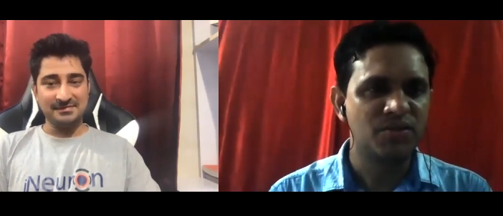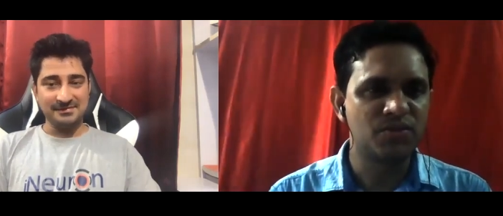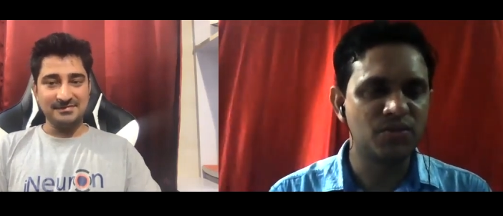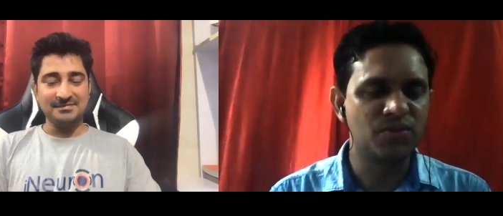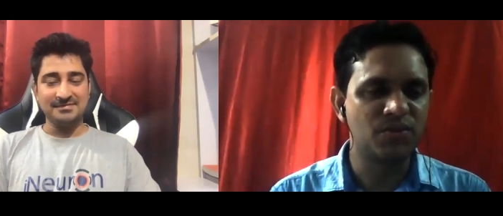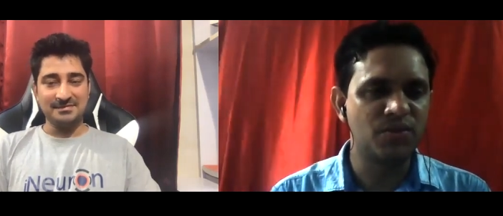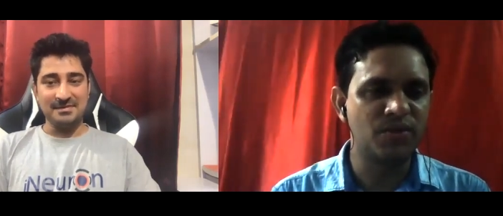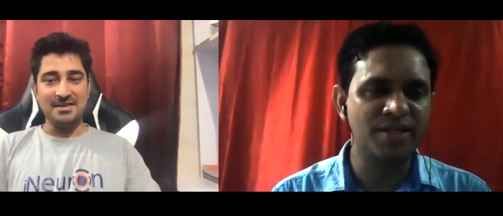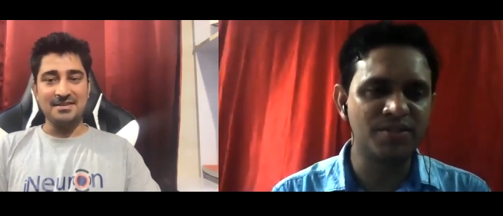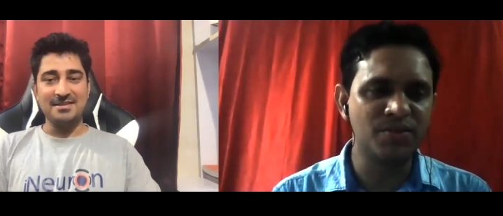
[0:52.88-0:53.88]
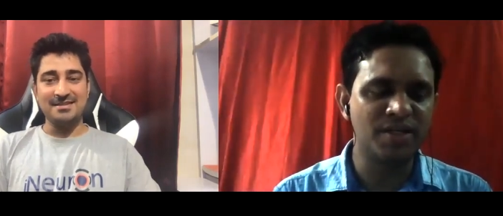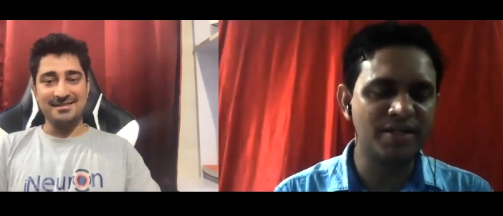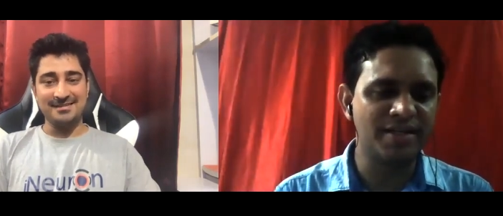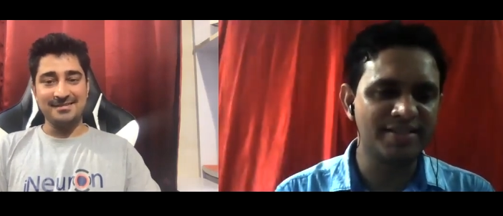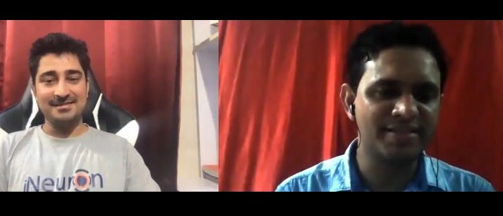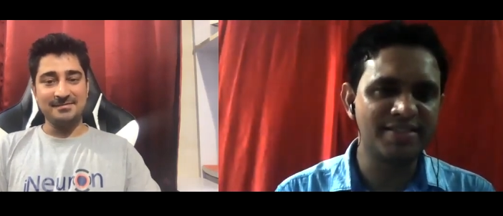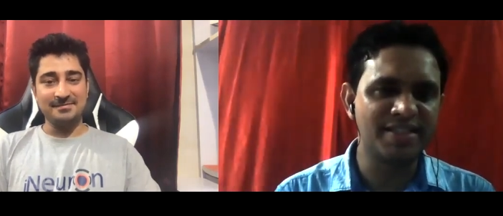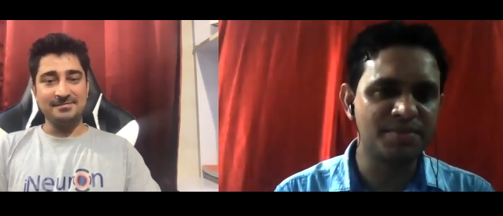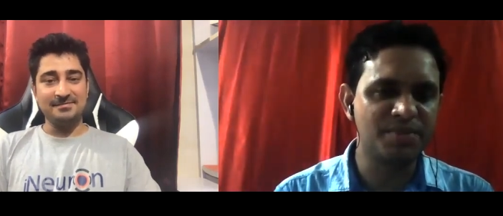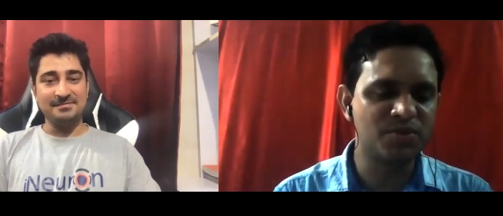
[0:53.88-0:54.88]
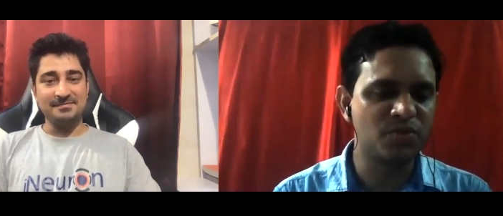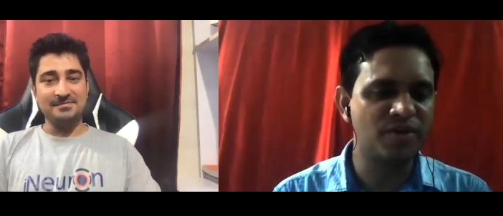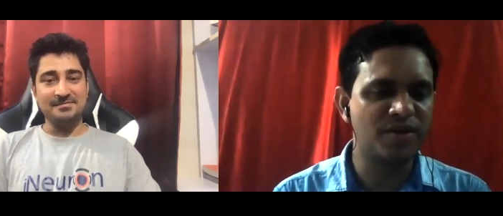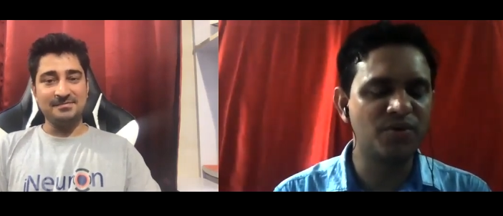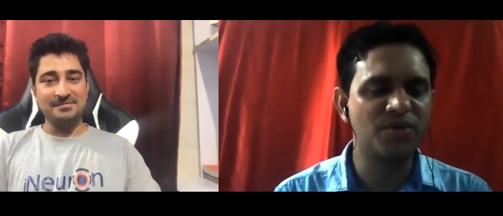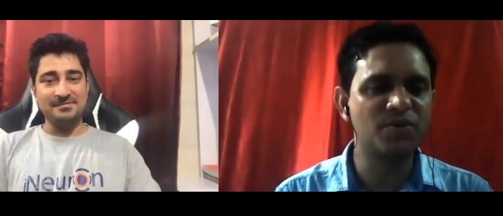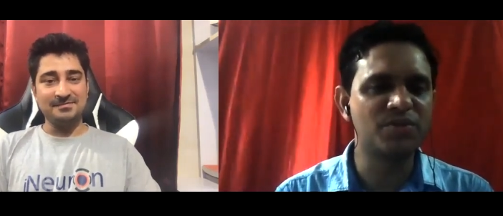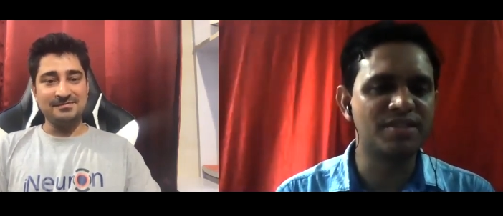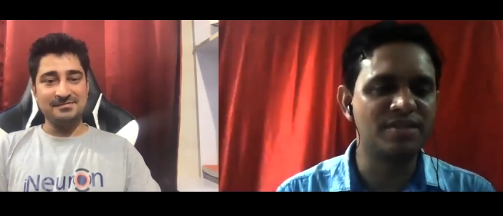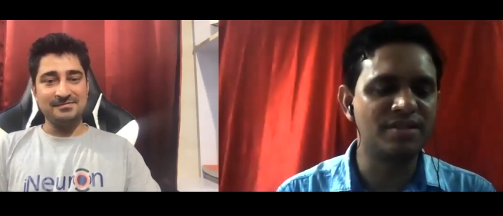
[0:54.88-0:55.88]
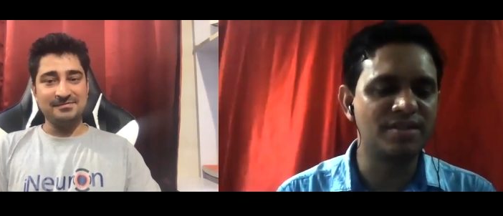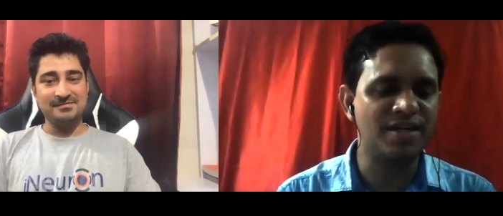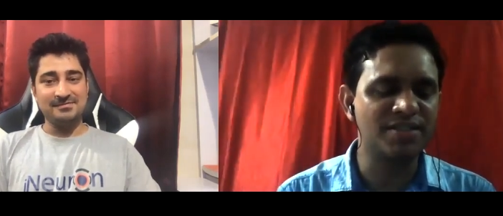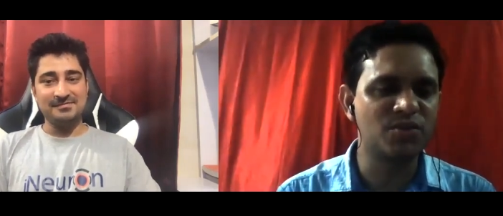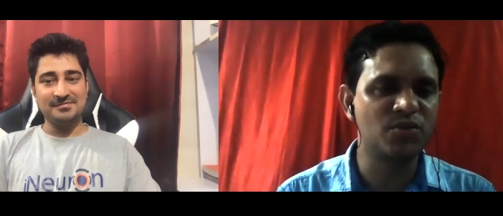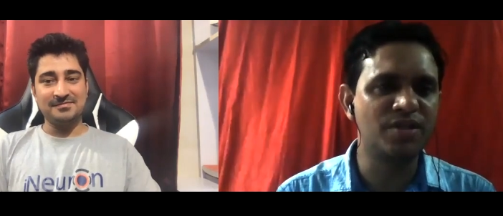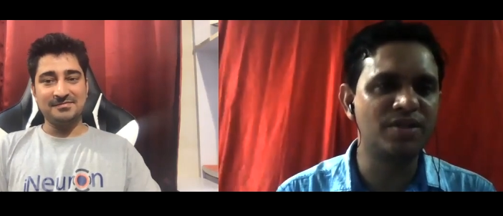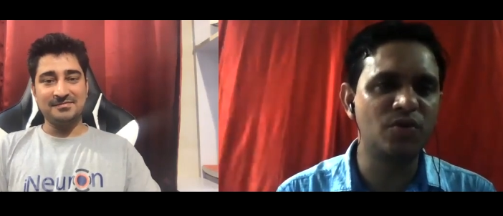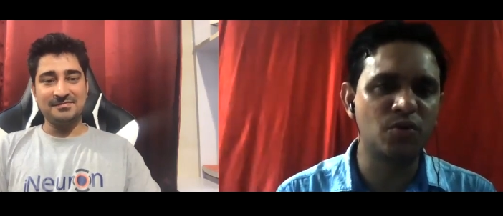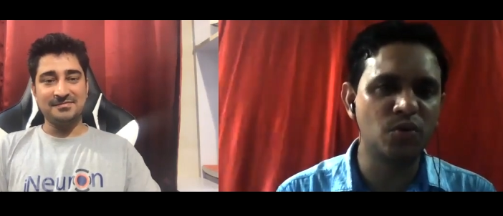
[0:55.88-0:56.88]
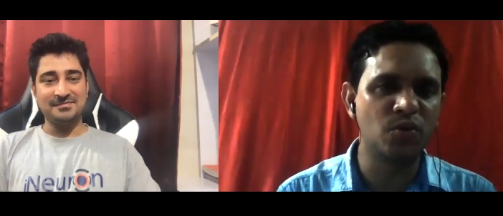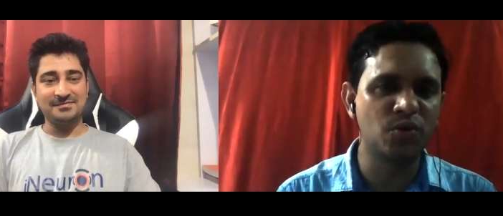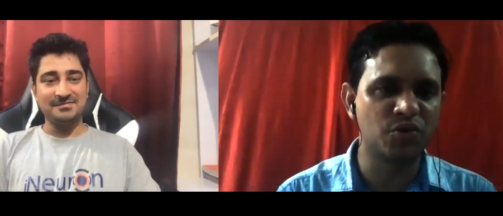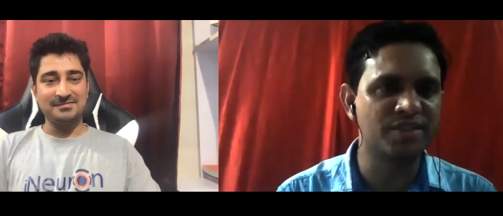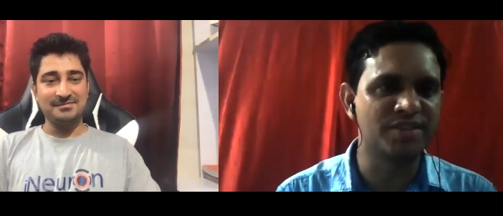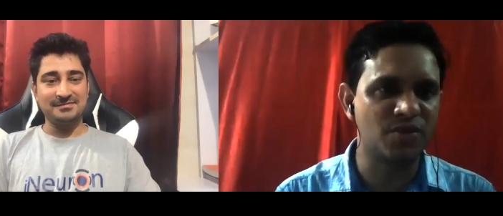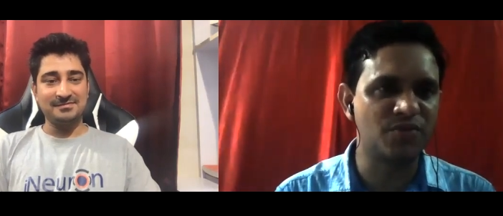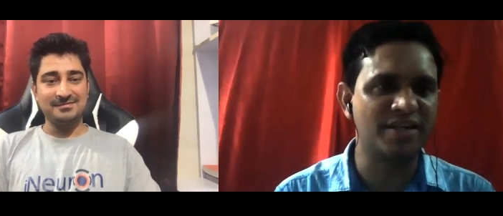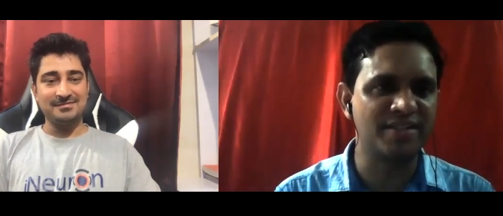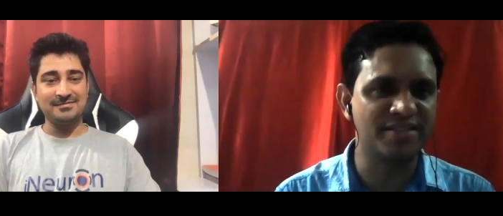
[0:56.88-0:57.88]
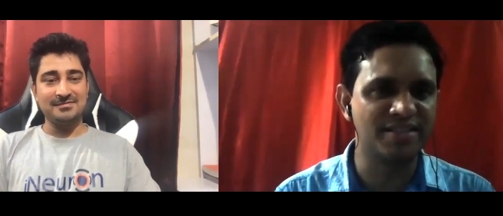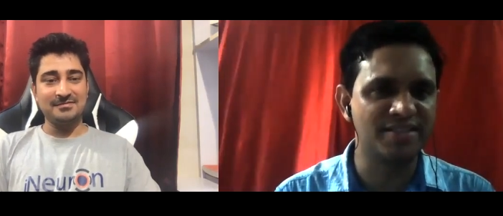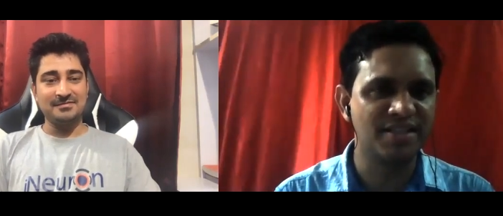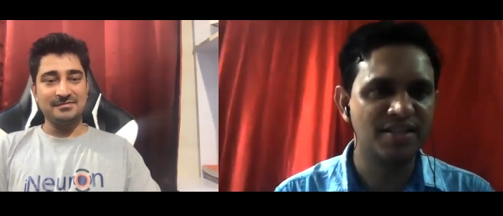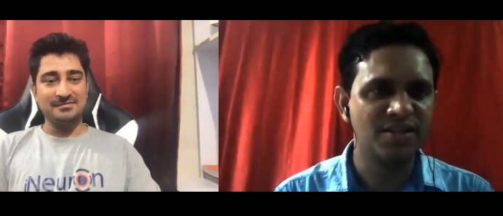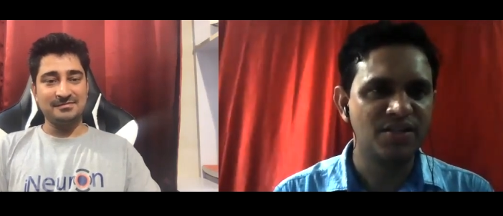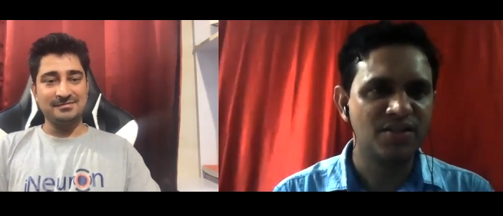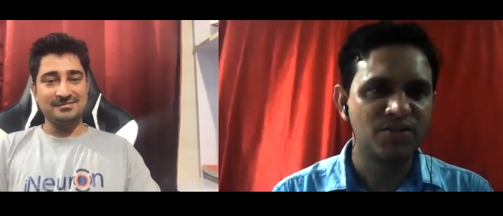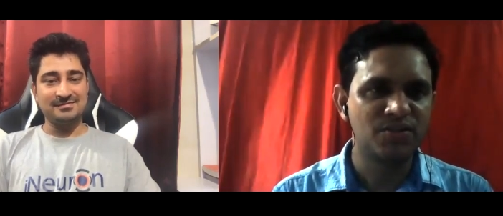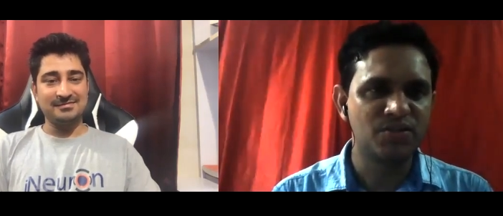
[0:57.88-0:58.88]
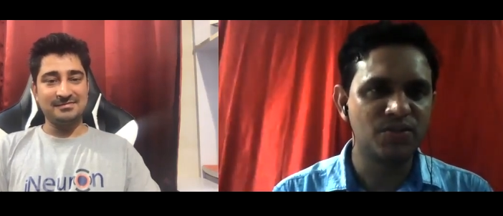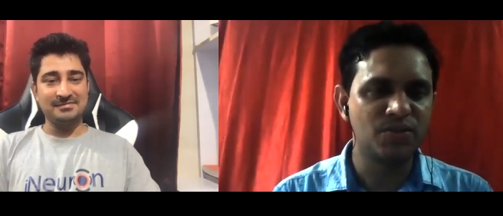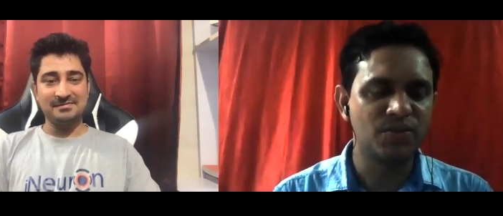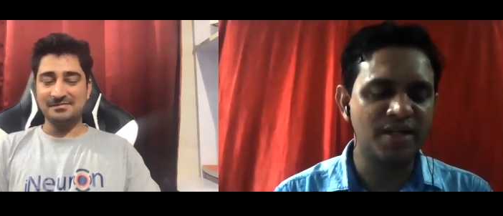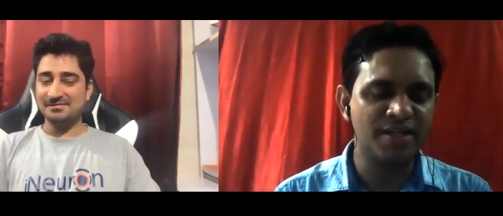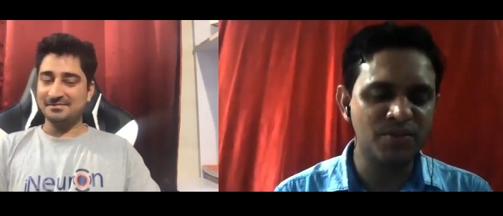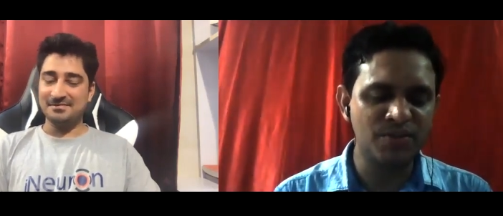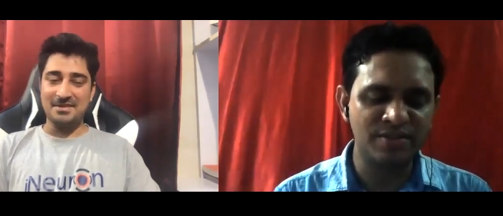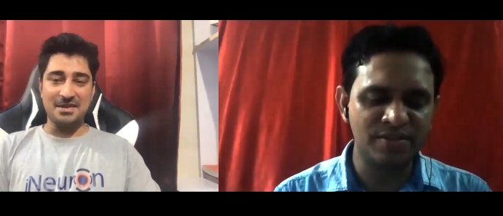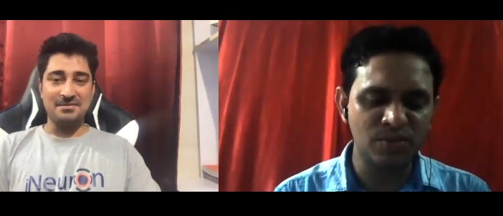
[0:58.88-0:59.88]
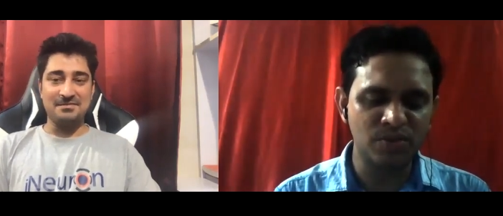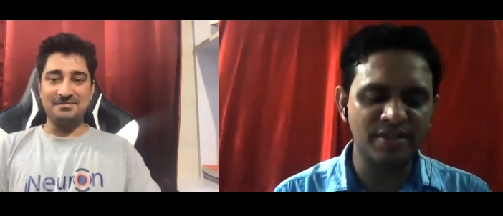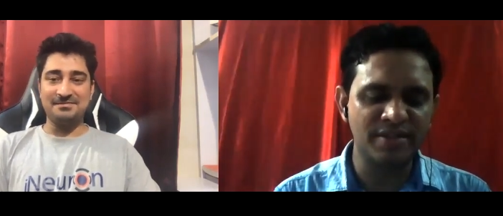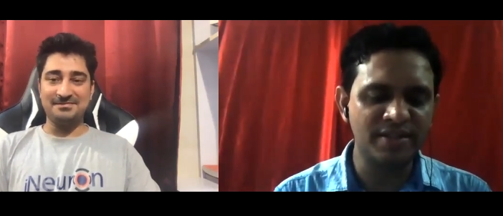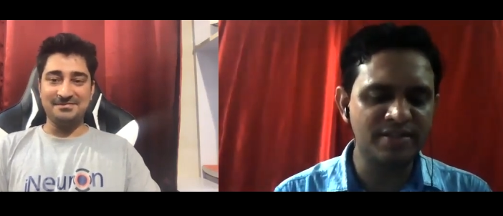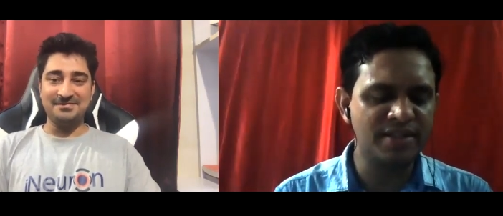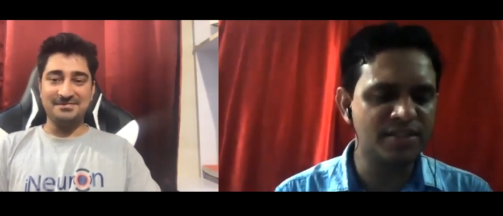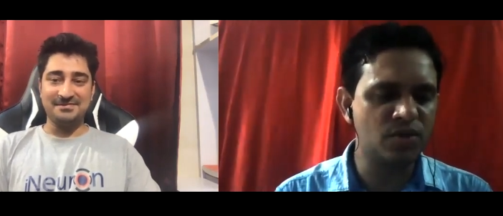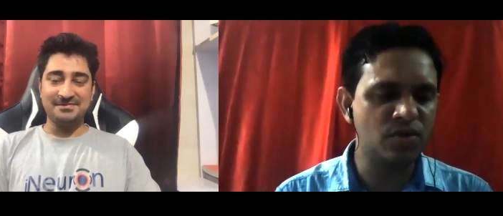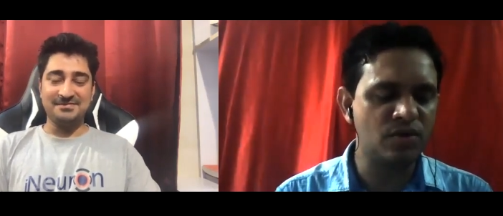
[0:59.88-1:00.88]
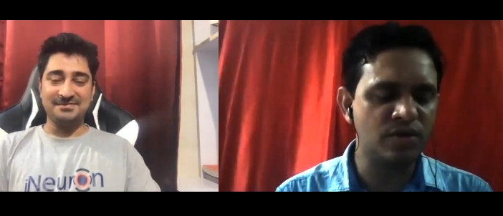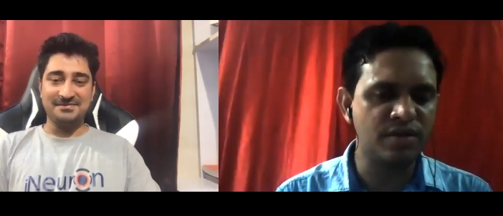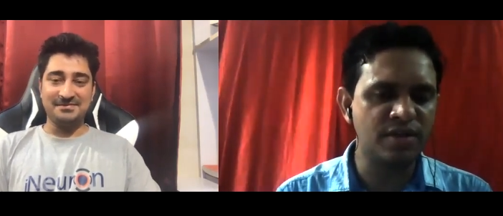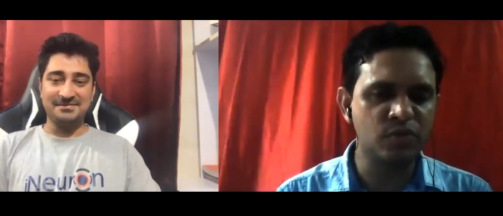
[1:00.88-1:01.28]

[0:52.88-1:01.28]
Speaker 1: So, as you are a data science expert, so we are going to ask you one or two questions of data science. So, as you know, sir, that there is if